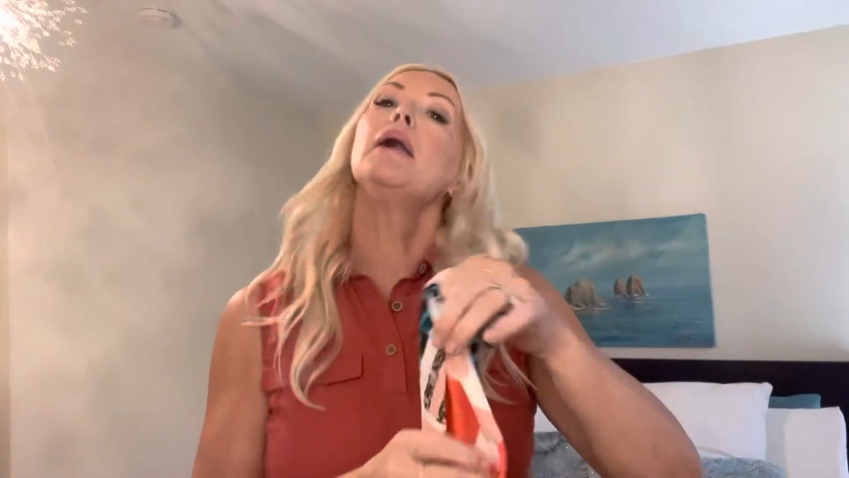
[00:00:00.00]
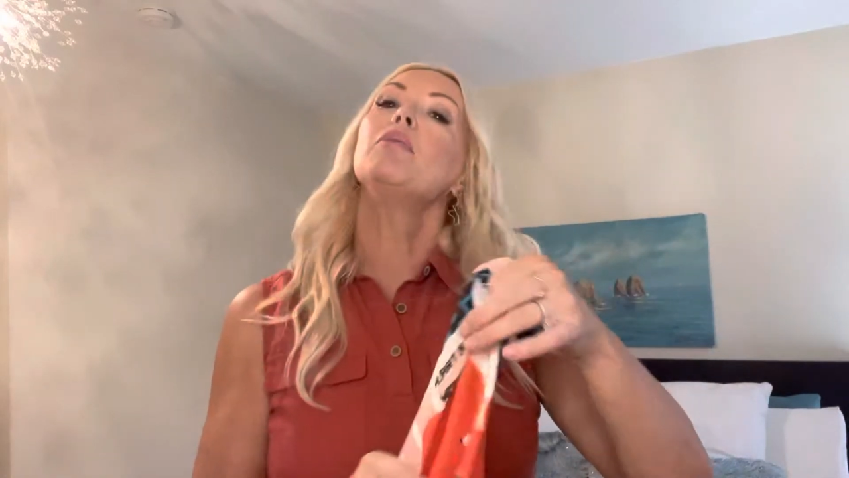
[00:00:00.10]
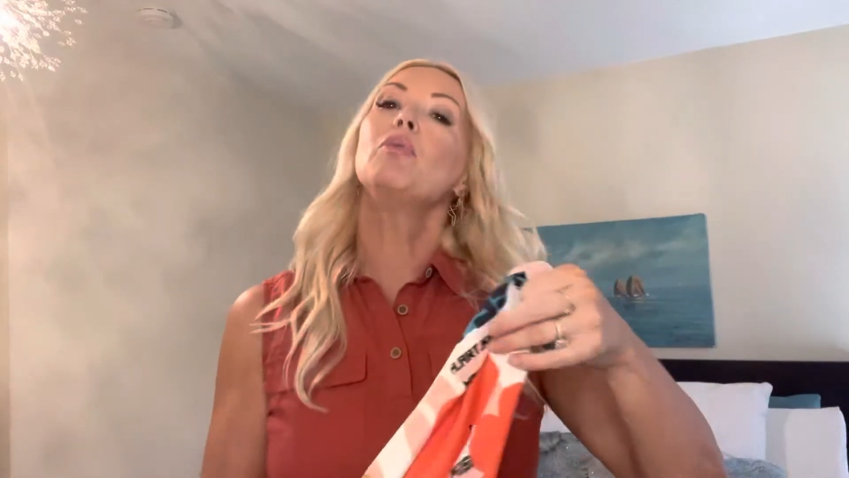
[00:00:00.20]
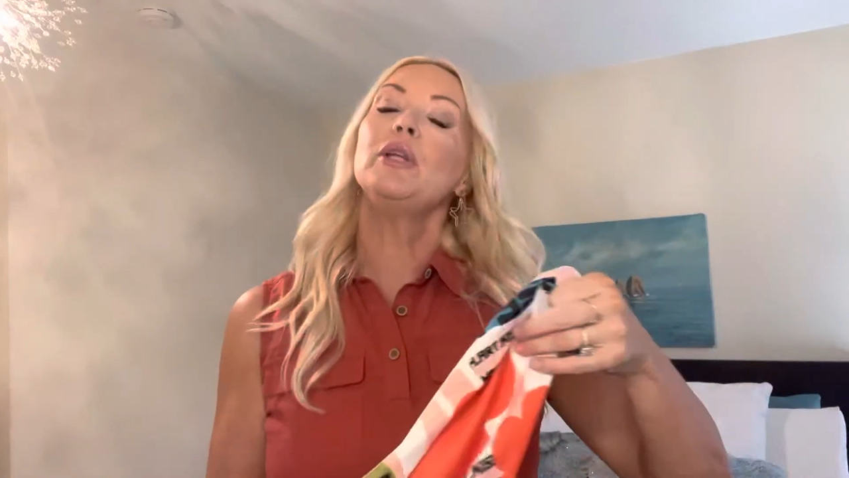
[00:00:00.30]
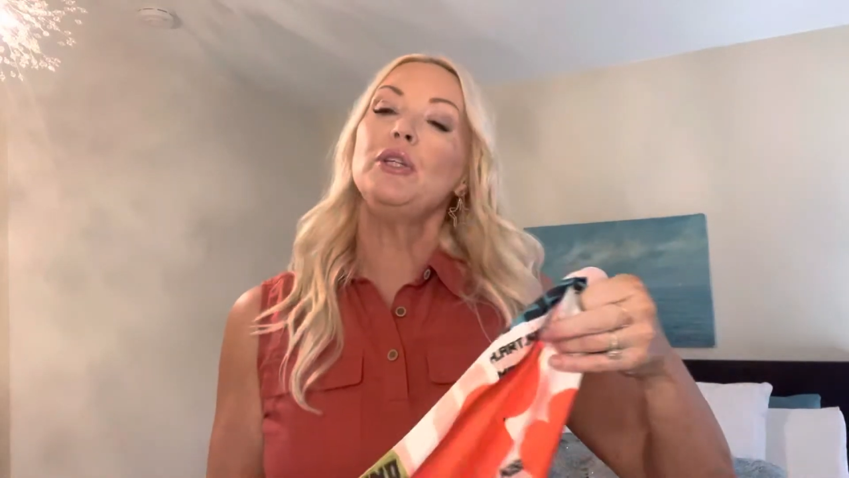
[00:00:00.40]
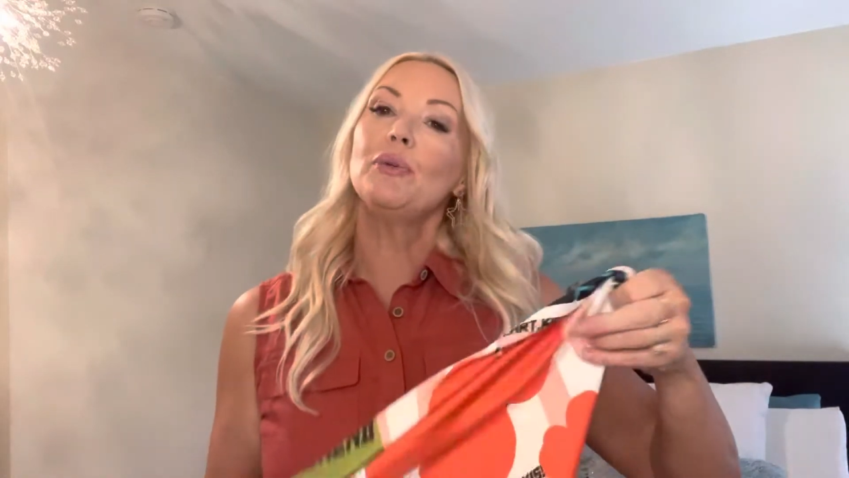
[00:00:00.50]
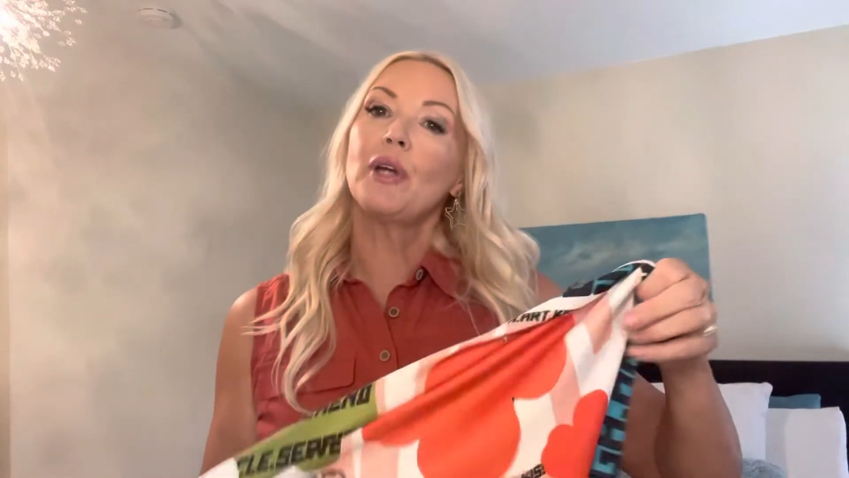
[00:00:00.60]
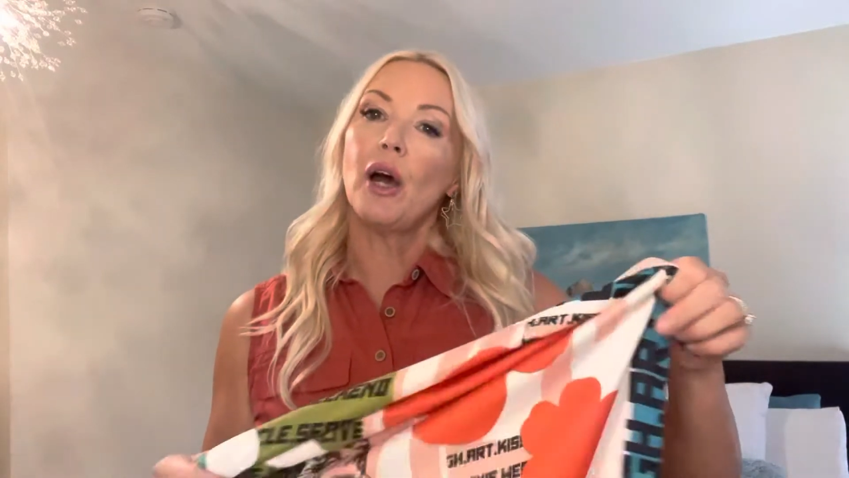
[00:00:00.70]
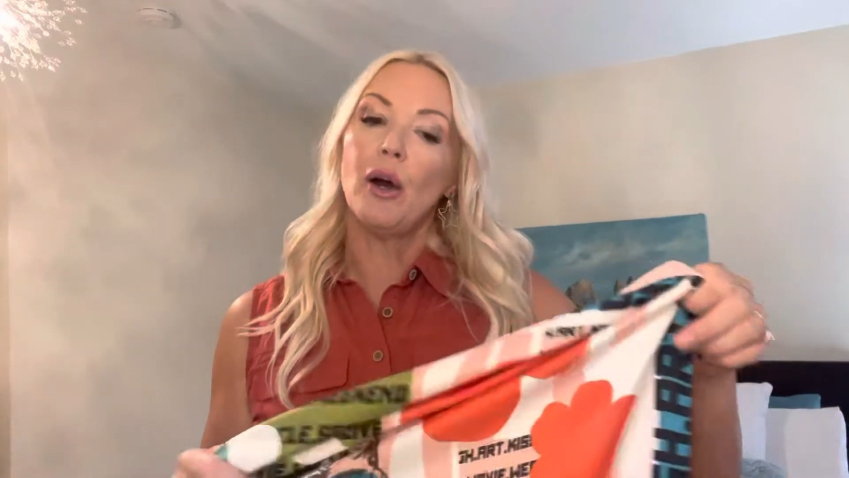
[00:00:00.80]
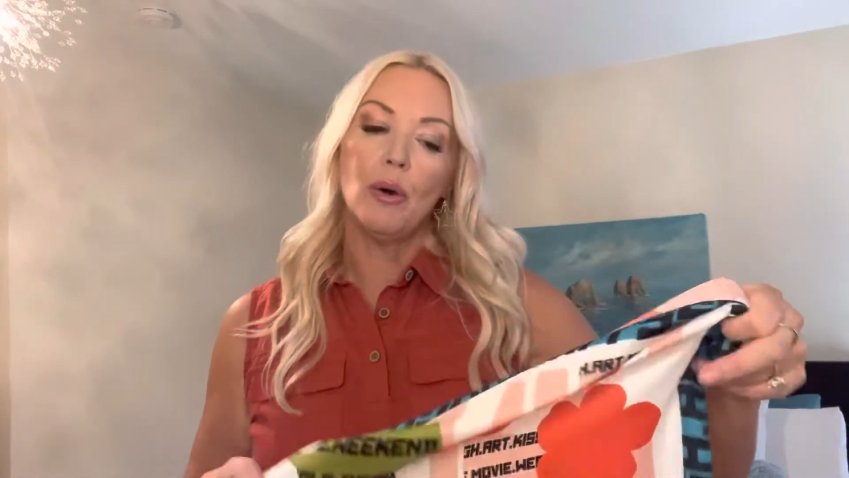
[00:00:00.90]
when you
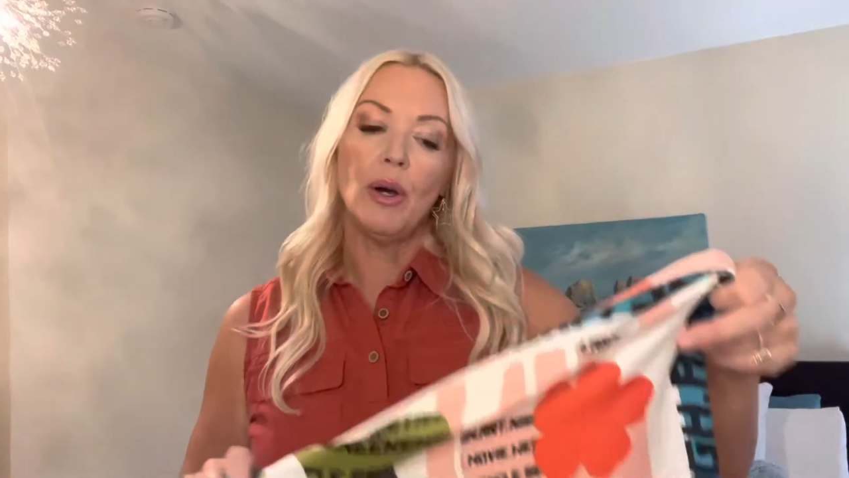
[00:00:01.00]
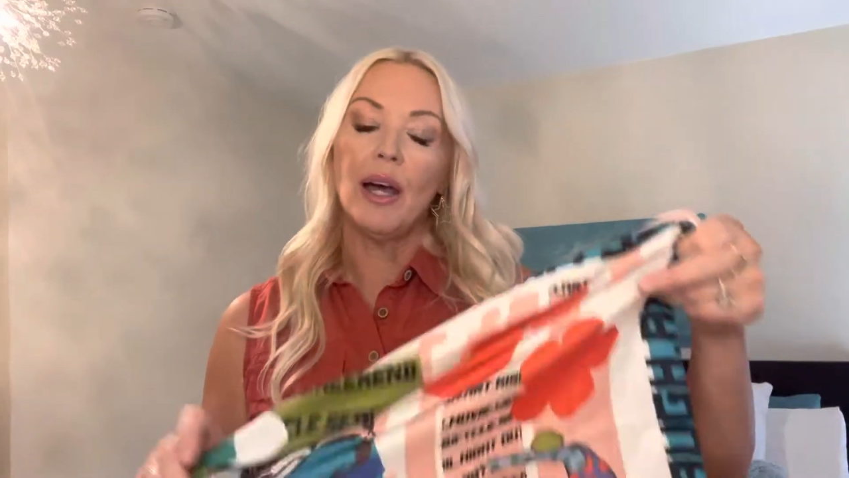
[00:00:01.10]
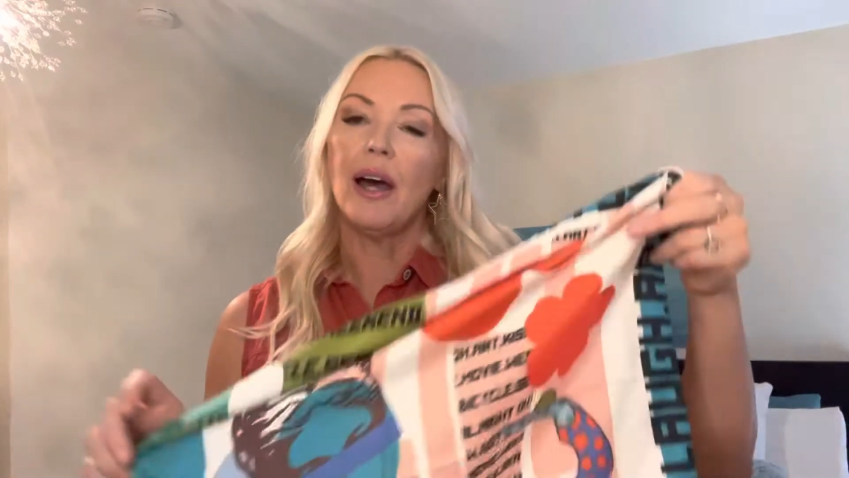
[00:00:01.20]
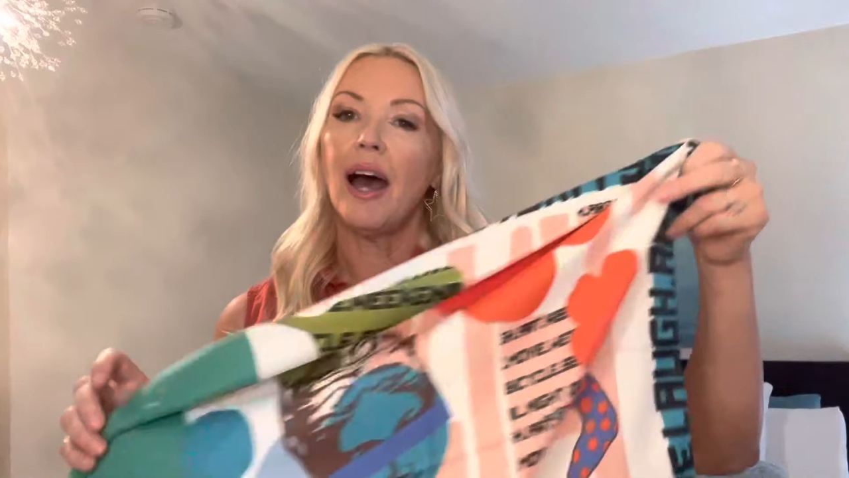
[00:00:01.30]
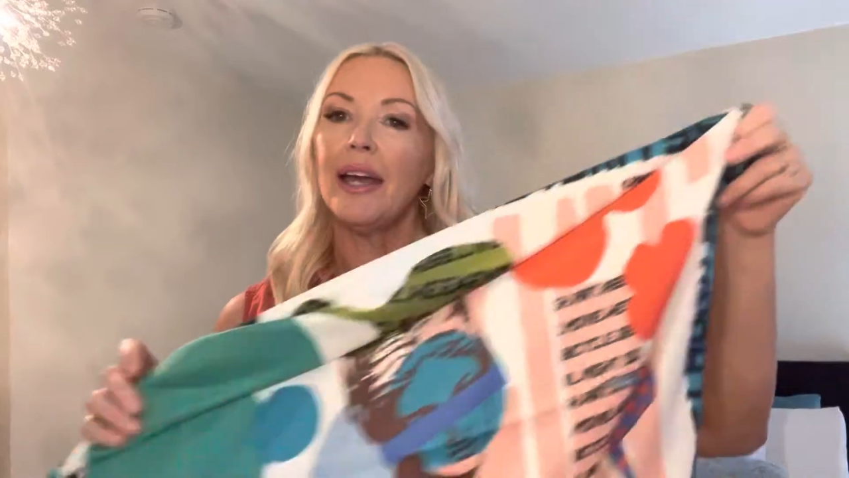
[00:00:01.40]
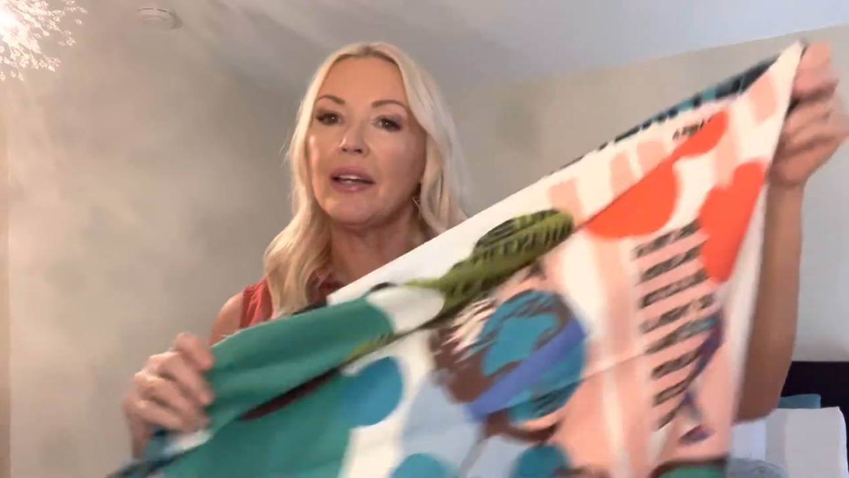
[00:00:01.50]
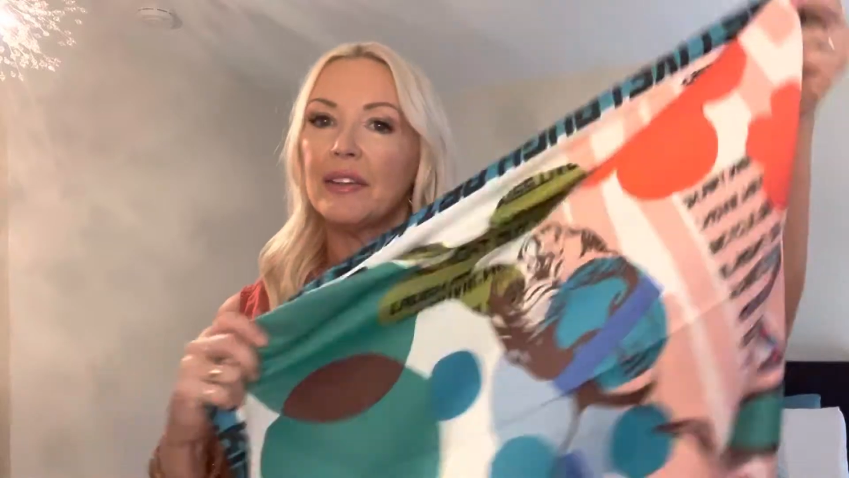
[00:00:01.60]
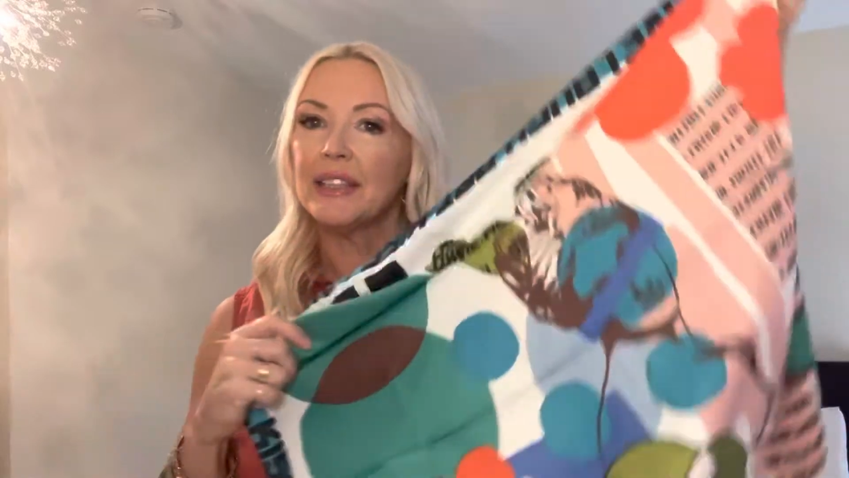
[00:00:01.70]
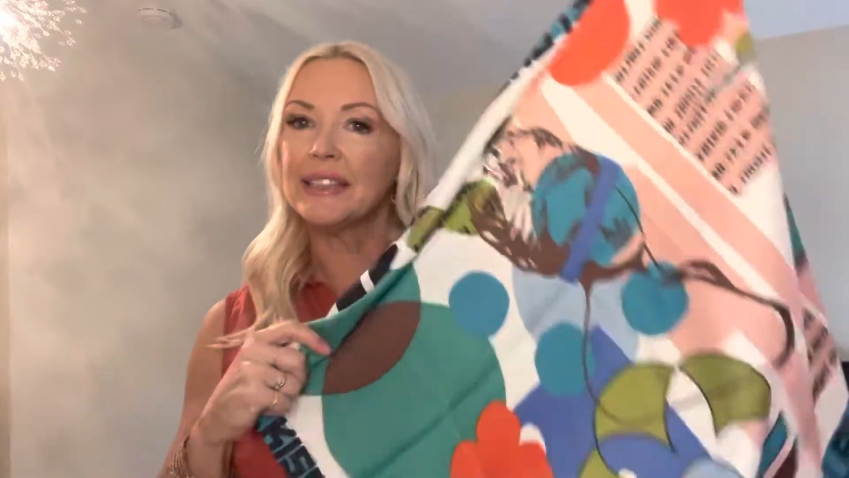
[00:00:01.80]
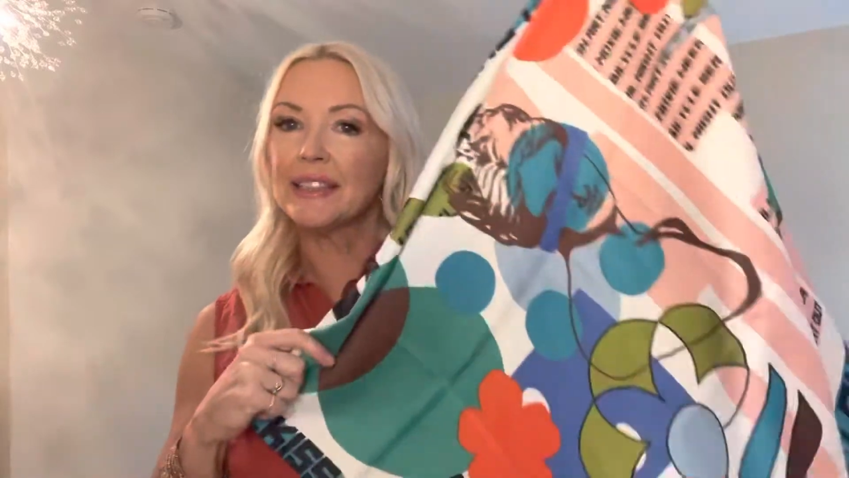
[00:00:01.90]
go, I
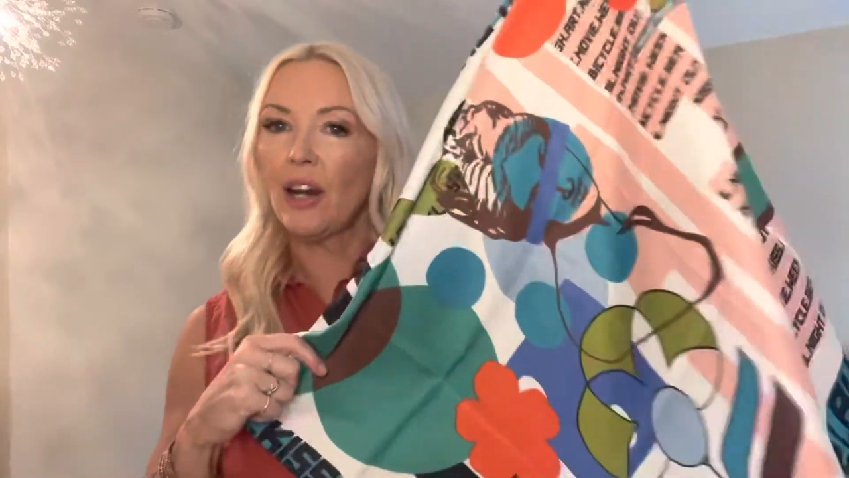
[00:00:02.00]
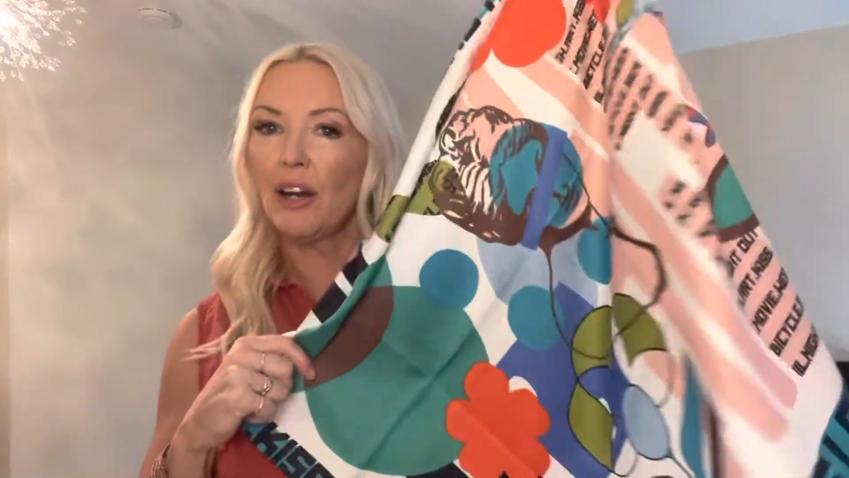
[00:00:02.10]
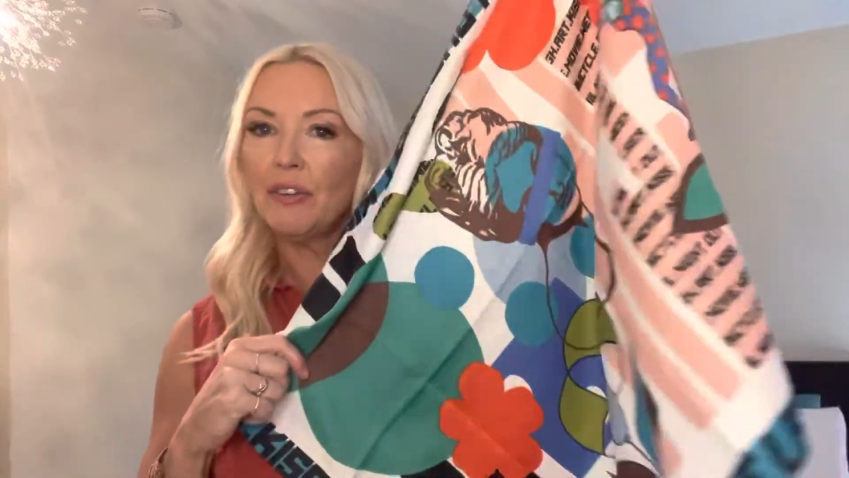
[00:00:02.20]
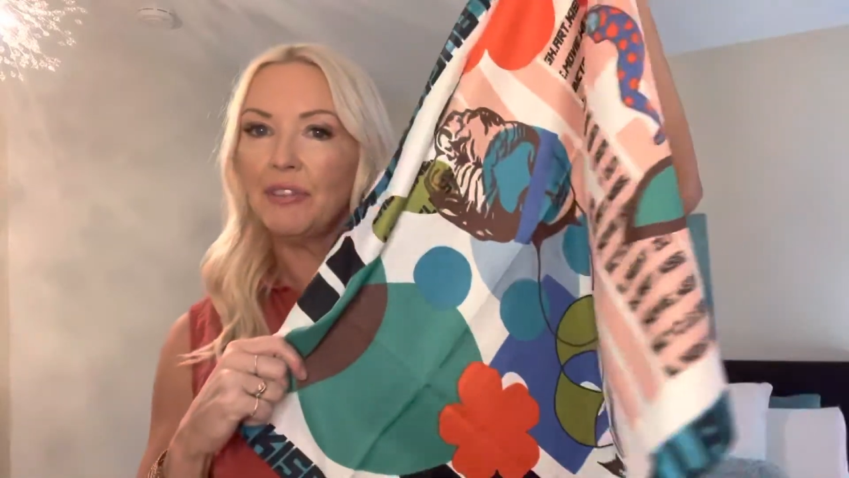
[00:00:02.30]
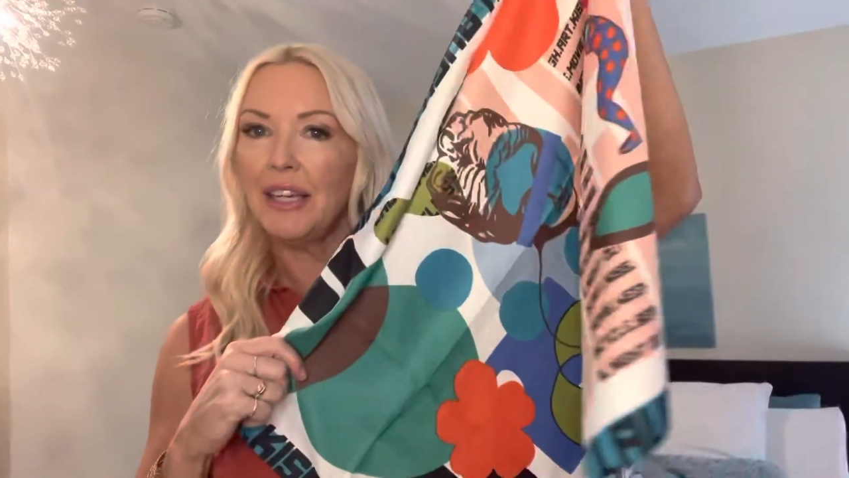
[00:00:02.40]
got this scarf